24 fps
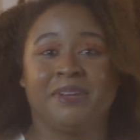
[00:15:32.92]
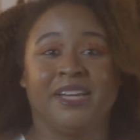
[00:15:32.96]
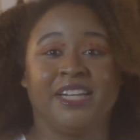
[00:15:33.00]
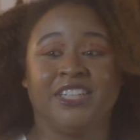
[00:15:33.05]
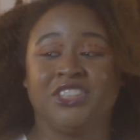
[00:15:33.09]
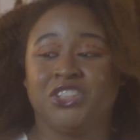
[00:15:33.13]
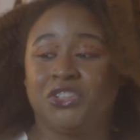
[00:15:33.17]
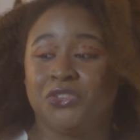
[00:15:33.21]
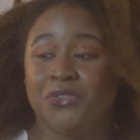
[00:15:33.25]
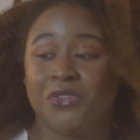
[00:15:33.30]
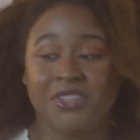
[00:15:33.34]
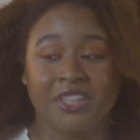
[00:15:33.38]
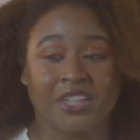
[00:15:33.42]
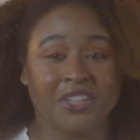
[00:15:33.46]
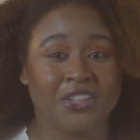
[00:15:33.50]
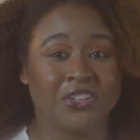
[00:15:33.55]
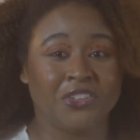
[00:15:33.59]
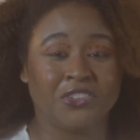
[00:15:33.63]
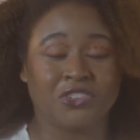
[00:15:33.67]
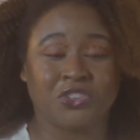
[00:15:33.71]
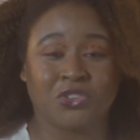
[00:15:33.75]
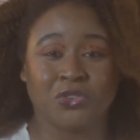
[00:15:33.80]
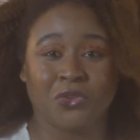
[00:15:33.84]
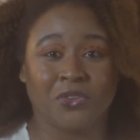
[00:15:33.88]
I mean, do
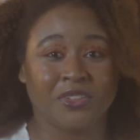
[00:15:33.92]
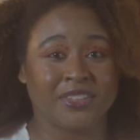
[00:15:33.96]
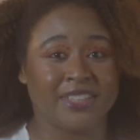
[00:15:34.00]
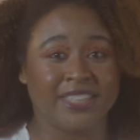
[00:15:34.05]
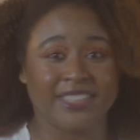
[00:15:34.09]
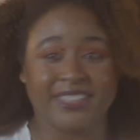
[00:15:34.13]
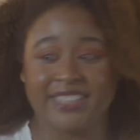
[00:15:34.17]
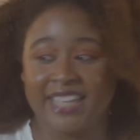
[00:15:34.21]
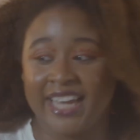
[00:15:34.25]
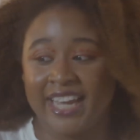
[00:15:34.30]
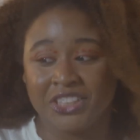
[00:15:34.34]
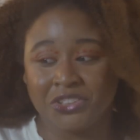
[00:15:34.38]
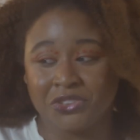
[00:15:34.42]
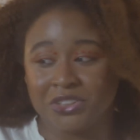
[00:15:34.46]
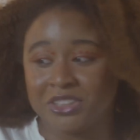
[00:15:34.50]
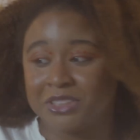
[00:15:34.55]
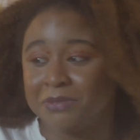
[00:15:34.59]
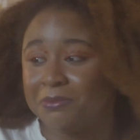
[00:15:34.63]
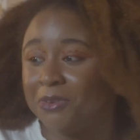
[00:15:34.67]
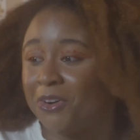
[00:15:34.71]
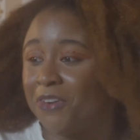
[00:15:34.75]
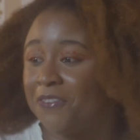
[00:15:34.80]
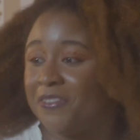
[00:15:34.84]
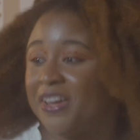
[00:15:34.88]
another Dorothy
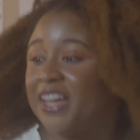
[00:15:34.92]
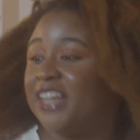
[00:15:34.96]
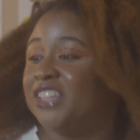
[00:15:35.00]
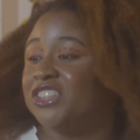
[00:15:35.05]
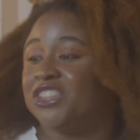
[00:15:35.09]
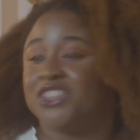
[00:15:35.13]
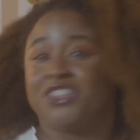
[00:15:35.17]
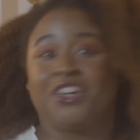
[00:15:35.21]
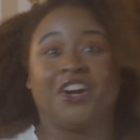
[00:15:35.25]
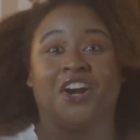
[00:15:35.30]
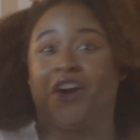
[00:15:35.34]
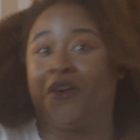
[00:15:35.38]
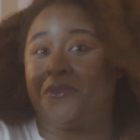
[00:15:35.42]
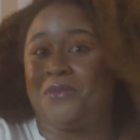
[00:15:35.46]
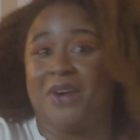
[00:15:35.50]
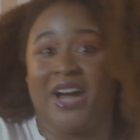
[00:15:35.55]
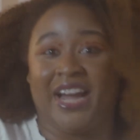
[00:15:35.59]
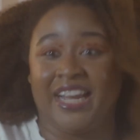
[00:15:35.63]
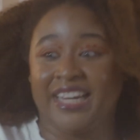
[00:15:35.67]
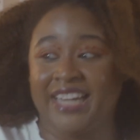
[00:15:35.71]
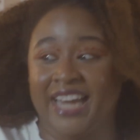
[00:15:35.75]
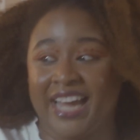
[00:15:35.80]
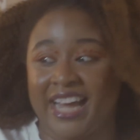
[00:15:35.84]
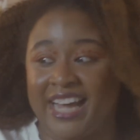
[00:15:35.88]
Dandridge movie, sure,
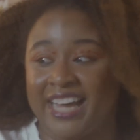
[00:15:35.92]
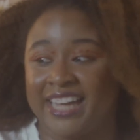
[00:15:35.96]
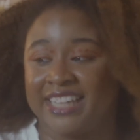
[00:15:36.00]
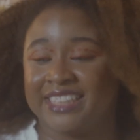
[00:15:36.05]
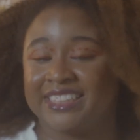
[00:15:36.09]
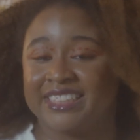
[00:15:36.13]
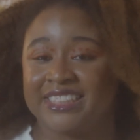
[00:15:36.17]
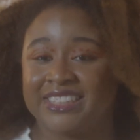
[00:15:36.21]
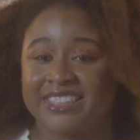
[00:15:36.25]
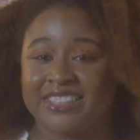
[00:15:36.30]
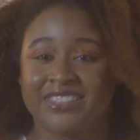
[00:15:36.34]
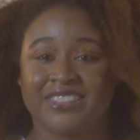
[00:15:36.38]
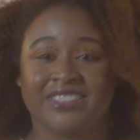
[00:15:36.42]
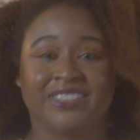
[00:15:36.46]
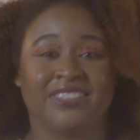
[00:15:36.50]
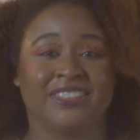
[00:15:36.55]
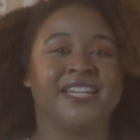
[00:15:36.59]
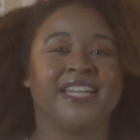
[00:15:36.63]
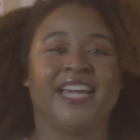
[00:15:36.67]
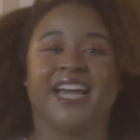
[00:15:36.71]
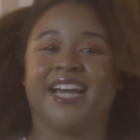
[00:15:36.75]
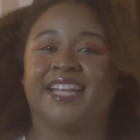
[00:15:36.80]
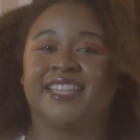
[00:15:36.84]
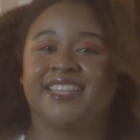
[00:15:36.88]
why not?
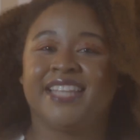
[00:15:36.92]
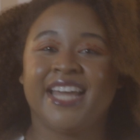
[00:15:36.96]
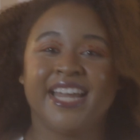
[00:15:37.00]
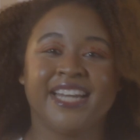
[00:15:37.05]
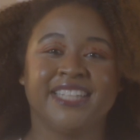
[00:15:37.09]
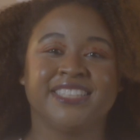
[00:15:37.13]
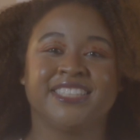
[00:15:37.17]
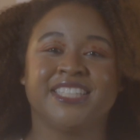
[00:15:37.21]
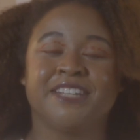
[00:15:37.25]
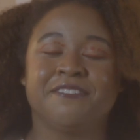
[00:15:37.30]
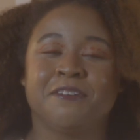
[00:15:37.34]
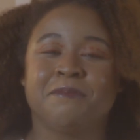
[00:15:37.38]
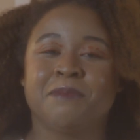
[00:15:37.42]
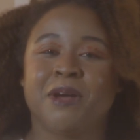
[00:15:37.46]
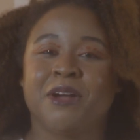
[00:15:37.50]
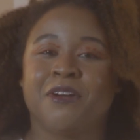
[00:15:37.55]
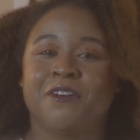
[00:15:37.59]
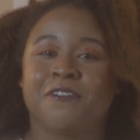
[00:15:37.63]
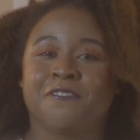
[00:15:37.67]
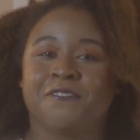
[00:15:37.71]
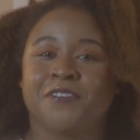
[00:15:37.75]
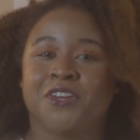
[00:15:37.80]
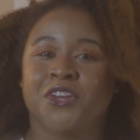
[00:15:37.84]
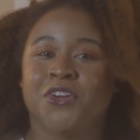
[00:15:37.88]
But yeah, that is it for
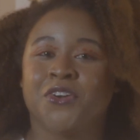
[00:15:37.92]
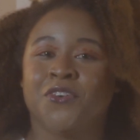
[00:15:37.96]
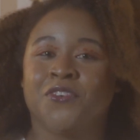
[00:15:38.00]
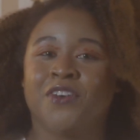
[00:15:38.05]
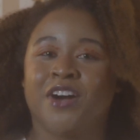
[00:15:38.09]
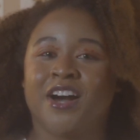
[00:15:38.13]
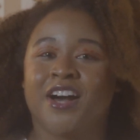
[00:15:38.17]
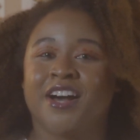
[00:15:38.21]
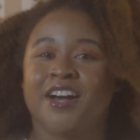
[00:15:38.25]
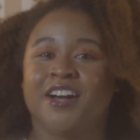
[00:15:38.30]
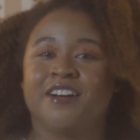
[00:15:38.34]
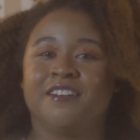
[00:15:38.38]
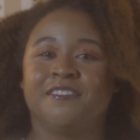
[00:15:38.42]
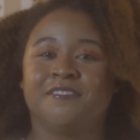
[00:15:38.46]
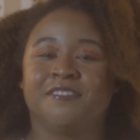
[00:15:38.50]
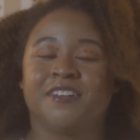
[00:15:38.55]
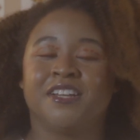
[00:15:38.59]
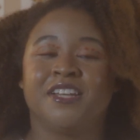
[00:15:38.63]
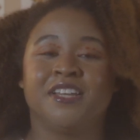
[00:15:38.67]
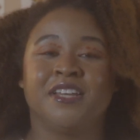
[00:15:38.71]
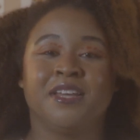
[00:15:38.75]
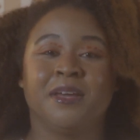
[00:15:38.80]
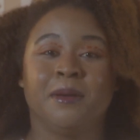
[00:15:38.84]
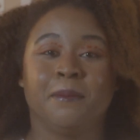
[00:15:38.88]
my review
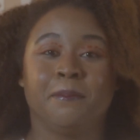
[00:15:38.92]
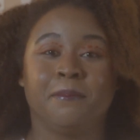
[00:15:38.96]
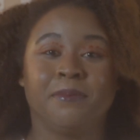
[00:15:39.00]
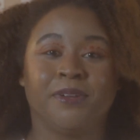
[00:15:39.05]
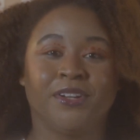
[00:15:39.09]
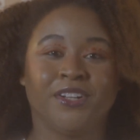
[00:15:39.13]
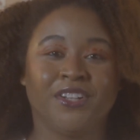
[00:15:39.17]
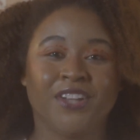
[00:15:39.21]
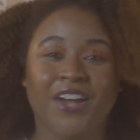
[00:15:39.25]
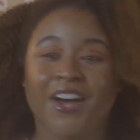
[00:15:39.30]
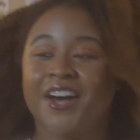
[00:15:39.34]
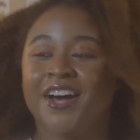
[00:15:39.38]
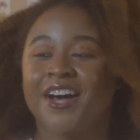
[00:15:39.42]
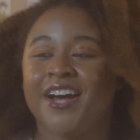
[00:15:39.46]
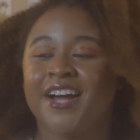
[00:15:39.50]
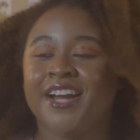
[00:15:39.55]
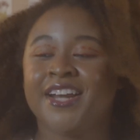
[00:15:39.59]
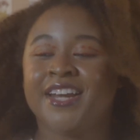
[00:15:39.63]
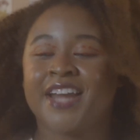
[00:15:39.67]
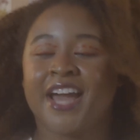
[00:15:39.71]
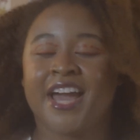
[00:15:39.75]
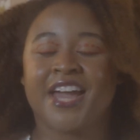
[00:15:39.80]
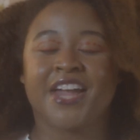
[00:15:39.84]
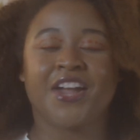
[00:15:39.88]
of
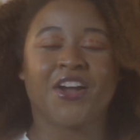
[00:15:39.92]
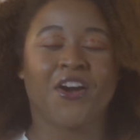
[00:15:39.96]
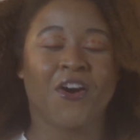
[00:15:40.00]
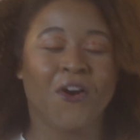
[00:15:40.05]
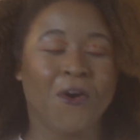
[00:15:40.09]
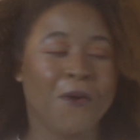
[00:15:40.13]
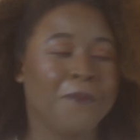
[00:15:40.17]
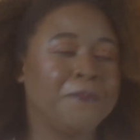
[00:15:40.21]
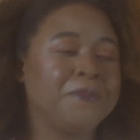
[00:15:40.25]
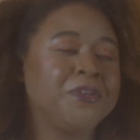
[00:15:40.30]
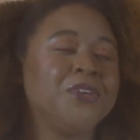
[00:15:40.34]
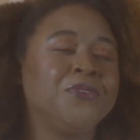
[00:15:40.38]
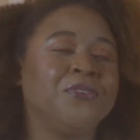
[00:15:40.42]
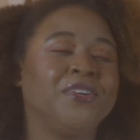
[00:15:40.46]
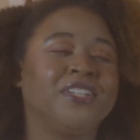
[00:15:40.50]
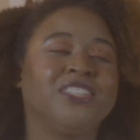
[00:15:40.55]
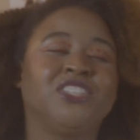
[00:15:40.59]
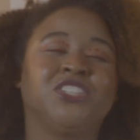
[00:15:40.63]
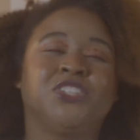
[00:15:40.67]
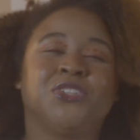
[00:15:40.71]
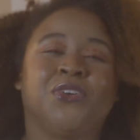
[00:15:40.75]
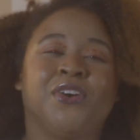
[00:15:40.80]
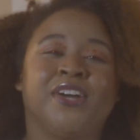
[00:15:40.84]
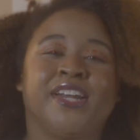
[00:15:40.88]
Blonde. I hope you
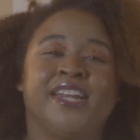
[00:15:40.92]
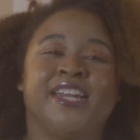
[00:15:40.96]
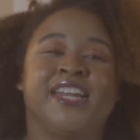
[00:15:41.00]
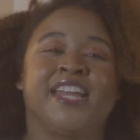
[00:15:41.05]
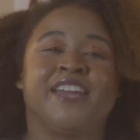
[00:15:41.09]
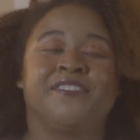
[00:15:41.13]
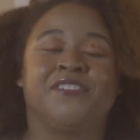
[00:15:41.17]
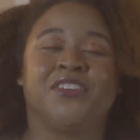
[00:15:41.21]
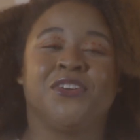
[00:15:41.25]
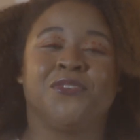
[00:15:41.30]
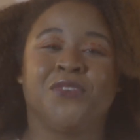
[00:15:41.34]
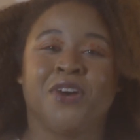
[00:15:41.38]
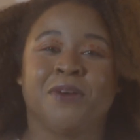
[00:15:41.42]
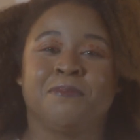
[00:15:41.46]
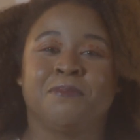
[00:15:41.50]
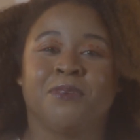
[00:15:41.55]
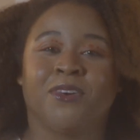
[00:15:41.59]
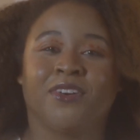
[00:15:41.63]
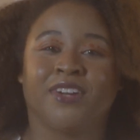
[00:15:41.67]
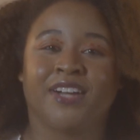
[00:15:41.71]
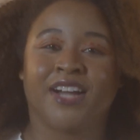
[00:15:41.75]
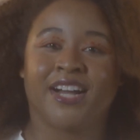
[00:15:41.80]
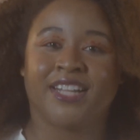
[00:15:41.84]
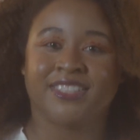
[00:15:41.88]
enjoyed it. If you want
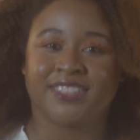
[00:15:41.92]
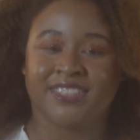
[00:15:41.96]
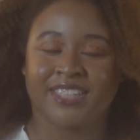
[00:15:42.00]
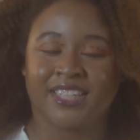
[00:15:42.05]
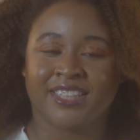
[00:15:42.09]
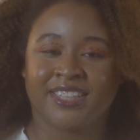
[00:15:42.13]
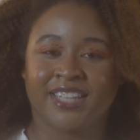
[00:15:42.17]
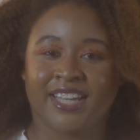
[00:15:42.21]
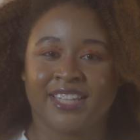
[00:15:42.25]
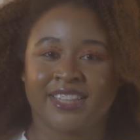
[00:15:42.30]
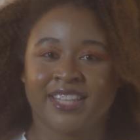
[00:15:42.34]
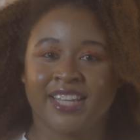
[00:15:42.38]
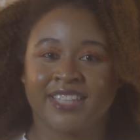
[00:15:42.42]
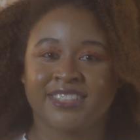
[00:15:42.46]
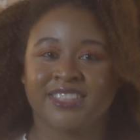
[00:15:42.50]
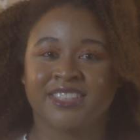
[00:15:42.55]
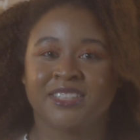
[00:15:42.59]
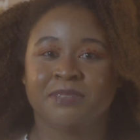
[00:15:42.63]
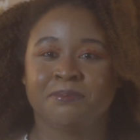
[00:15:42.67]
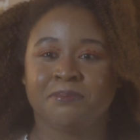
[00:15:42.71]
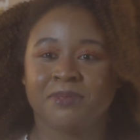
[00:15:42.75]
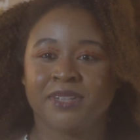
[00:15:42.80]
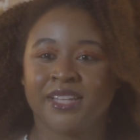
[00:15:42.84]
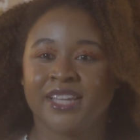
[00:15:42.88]
more content like
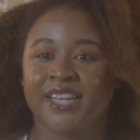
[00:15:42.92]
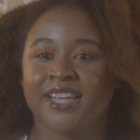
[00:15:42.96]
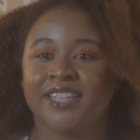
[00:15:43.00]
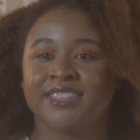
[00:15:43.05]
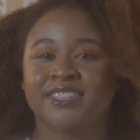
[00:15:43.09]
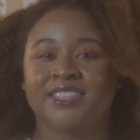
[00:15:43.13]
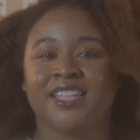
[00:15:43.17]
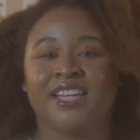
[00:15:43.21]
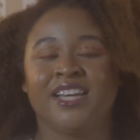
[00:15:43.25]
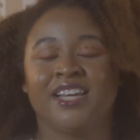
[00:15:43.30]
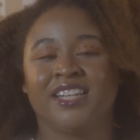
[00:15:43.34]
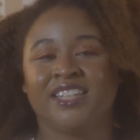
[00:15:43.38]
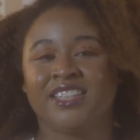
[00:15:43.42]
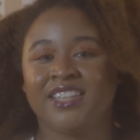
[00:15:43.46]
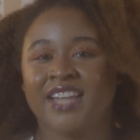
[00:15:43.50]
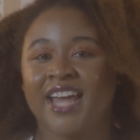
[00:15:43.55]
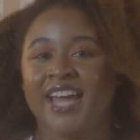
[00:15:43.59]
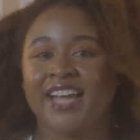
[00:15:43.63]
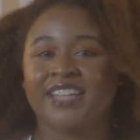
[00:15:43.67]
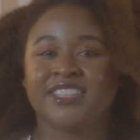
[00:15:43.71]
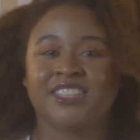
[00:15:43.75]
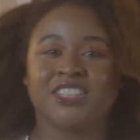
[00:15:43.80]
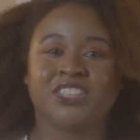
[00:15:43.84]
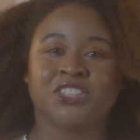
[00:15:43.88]
this, then please
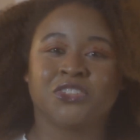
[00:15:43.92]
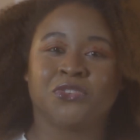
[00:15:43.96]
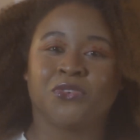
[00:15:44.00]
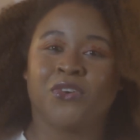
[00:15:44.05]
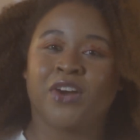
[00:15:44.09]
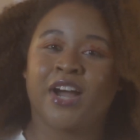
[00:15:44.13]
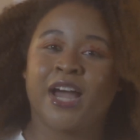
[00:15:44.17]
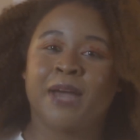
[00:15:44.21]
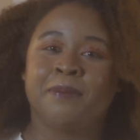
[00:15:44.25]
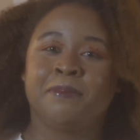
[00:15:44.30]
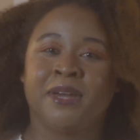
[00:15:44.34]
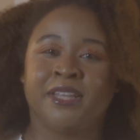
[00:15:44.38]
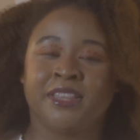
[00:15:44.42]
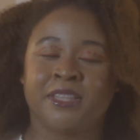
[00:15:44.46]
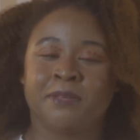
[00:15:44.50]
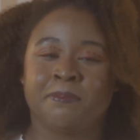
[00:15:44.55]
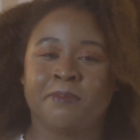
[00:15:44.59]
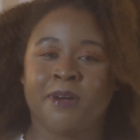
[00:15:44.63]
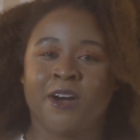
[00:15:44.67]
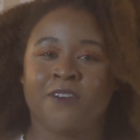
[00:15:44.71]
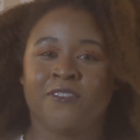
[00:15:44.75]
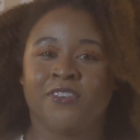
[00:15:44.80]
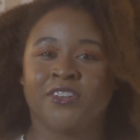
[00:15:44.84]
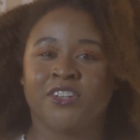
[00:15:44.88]
like, subscribe, hit
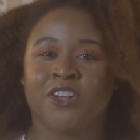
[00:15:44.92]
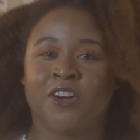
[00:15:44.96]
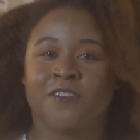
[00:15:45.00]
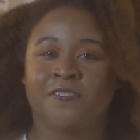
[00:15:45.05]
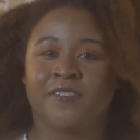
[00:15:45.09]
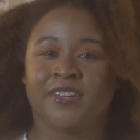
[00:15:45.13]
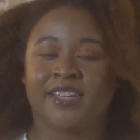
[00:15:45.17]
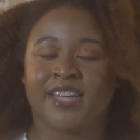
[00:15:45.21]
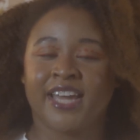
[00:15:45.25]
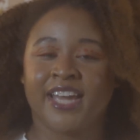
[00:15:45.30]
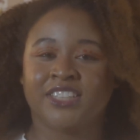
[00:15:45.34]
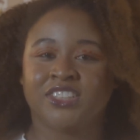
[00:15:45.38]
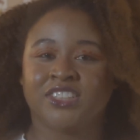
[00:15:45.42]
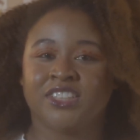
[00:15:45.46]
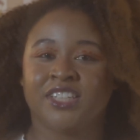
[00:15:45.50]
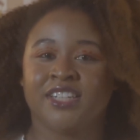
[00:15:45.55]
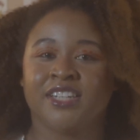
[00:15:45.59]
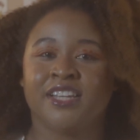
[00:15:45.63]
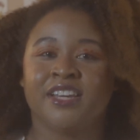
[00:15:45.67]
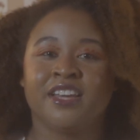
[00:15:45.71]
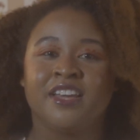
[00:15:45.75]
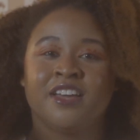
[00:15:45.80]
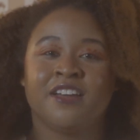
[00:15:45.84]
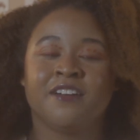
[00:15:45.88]
the bell for
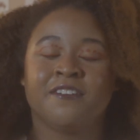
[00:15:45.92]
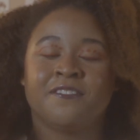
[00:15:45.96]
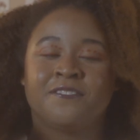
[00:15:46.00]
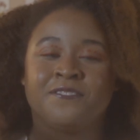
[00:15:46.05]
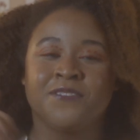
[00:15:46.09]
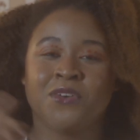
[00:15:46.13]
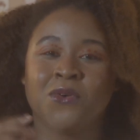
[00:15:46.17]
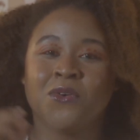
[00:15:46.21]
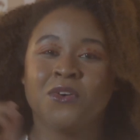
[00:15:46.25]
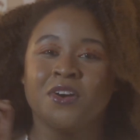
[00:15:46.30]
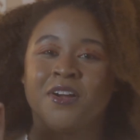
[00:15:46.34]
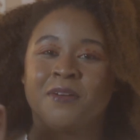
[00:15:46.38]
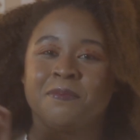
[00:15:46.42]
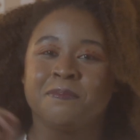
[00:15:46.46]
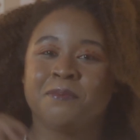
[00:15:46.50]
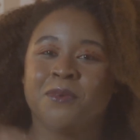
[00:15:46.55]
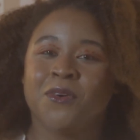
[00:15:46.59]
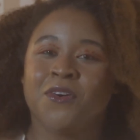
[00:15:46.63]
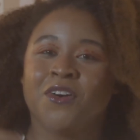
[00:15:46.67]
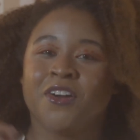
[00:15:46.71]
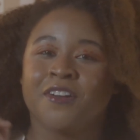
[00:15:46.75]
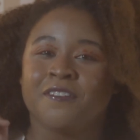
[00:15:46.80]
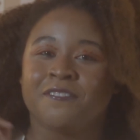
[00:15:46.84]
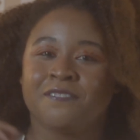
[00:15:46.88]
notification for
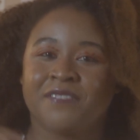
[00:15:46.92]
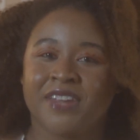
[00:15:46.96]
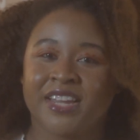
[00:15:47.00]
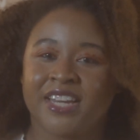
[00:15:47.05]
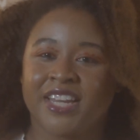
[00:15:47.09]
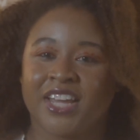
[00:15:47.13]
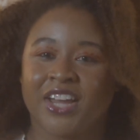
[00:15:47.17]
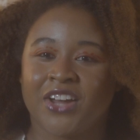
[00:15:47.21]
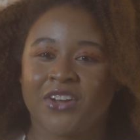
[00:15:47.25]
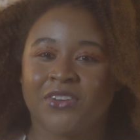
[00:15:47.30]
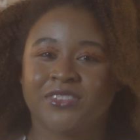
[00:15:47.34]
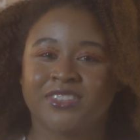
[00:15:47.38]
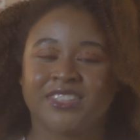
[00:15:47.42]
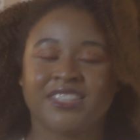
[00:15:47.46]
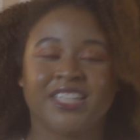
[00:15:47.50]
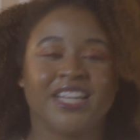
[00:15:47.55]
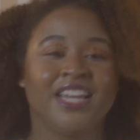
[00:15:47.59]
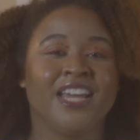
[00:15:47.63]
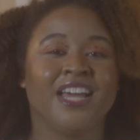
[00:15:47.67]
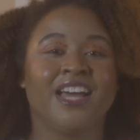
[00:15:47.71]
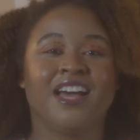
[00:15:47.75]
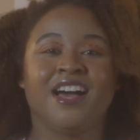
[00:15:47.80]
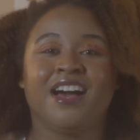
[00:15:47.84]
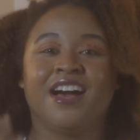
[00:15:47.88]
more videos.
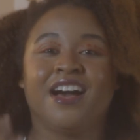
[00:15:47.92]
